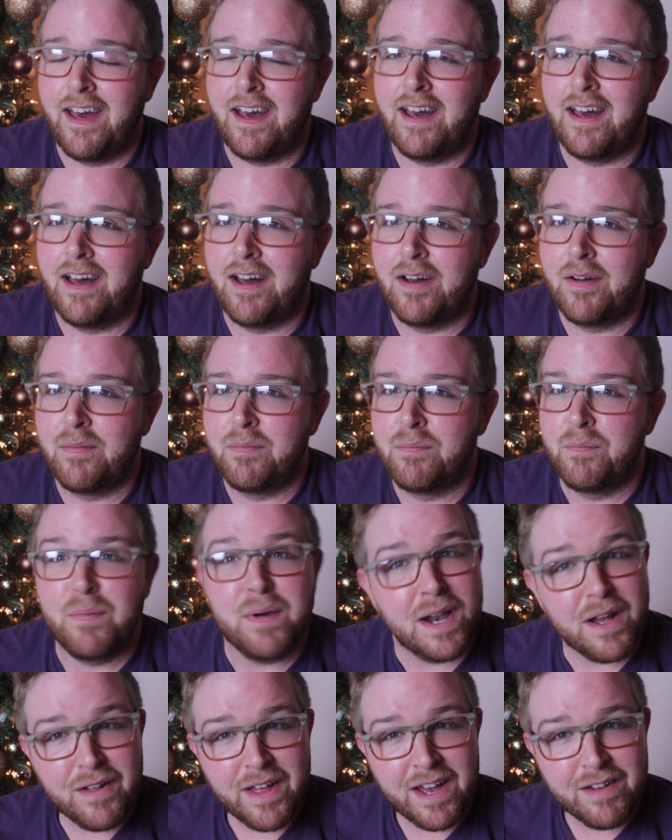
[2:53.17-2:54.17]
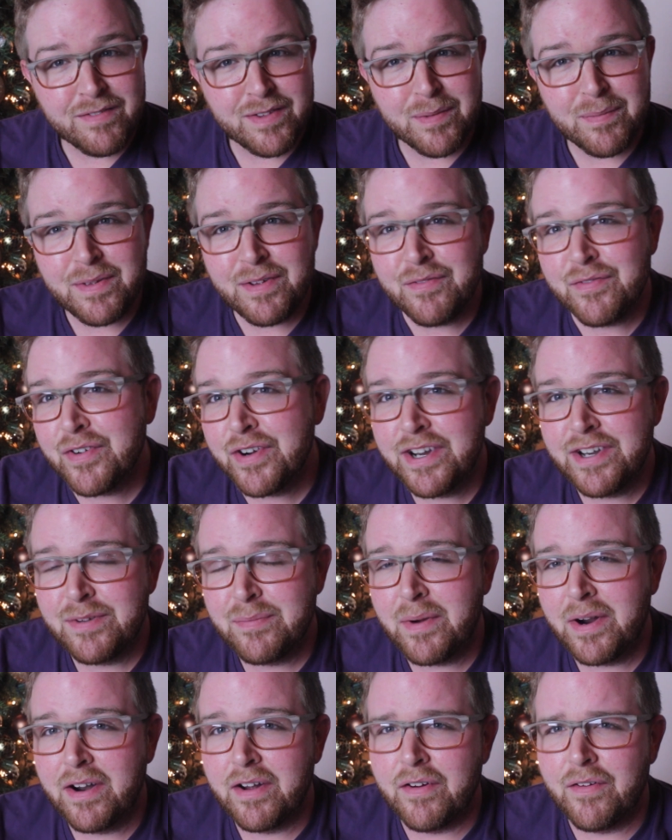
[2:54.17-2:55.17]
um, but I'll have something for you
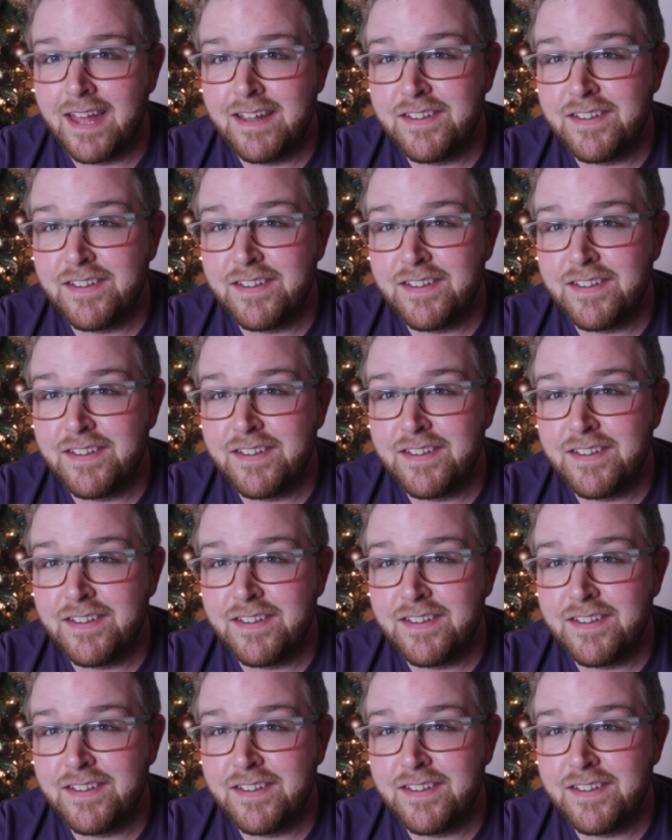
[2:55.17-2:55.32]
tomorrow.